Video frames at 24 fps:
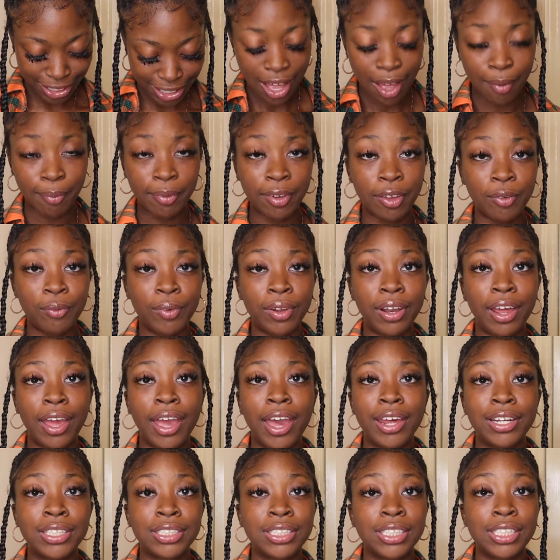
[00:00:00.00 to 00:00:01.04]
I mean, when I
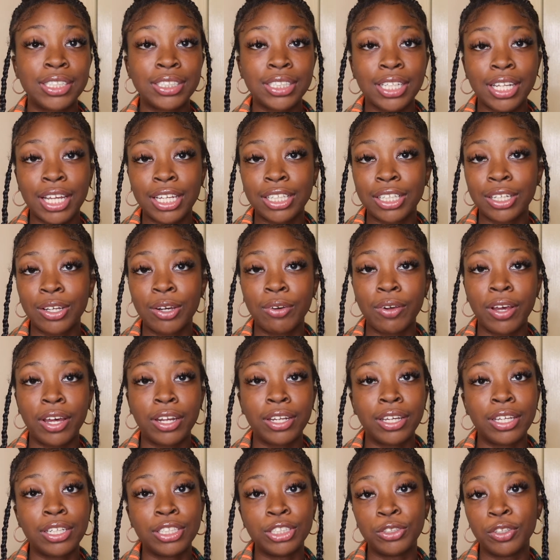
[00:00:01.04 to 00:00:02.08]
had a chance, I like to go out
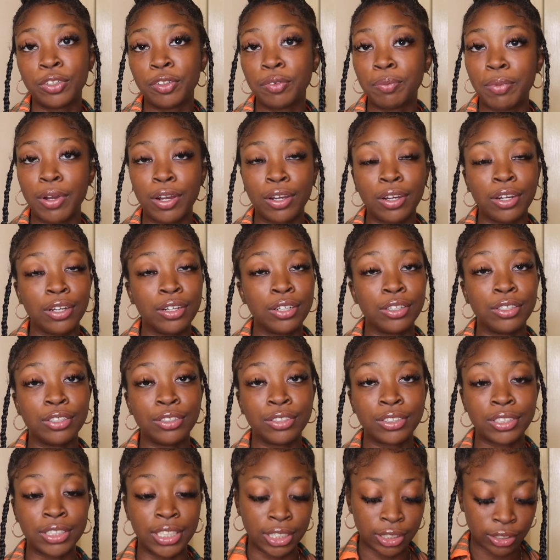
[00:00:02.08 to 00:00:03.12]
and get a drink with my
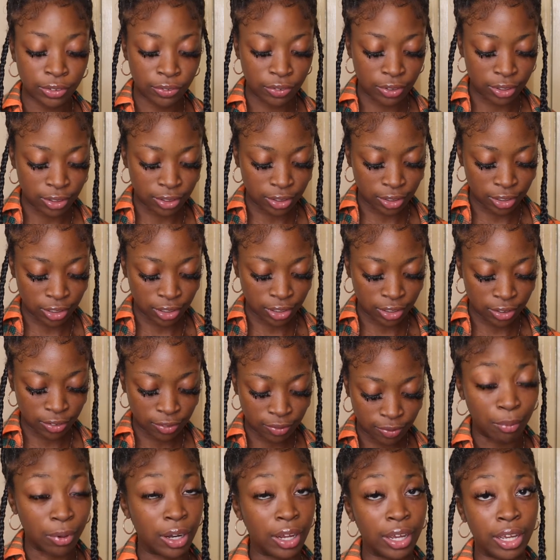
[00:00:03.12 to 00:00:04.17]
girls. That's fun.
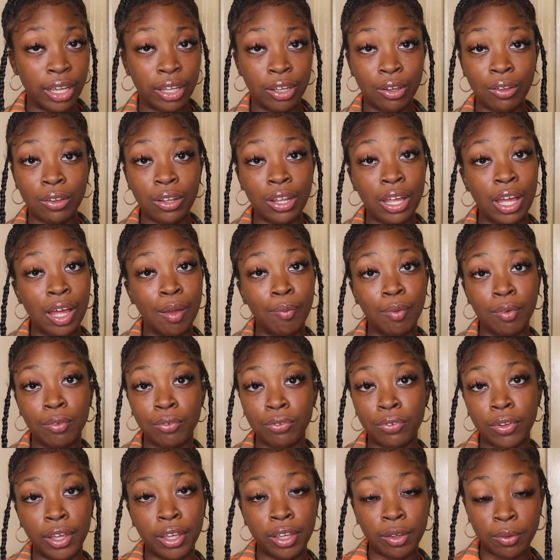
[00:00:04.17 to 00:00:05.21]
But I ain't gonna lie, I've been
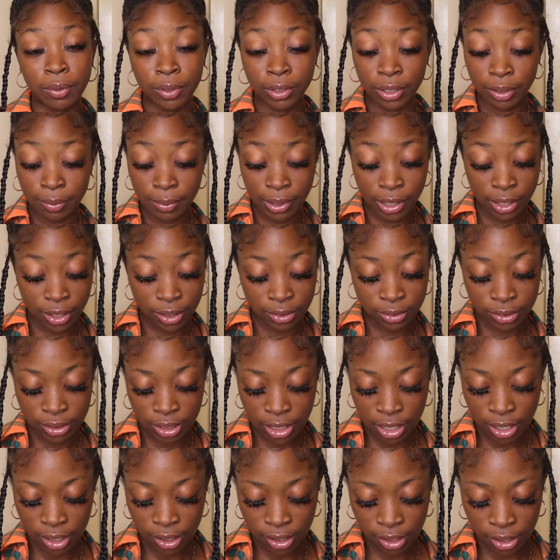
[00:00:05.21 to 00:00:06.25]
flaky with them hoes
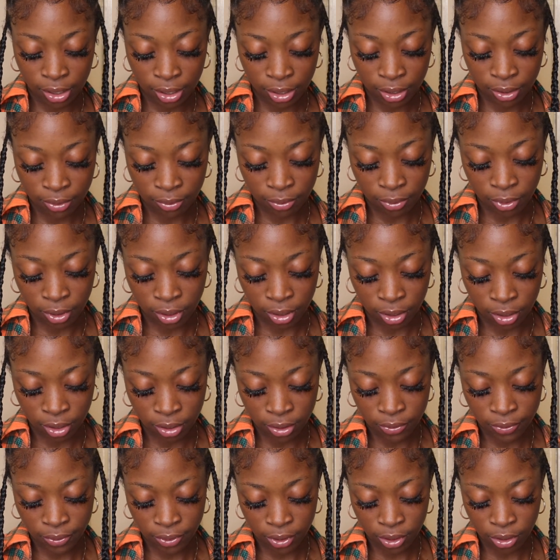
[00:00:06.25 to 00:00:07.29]
lately.
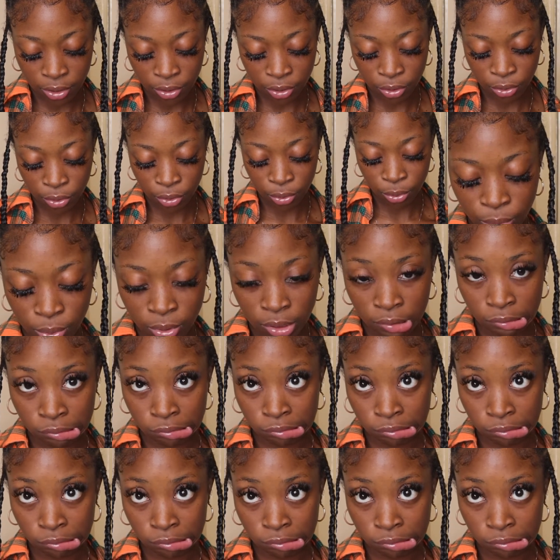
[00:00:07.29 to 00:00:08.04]
Love you.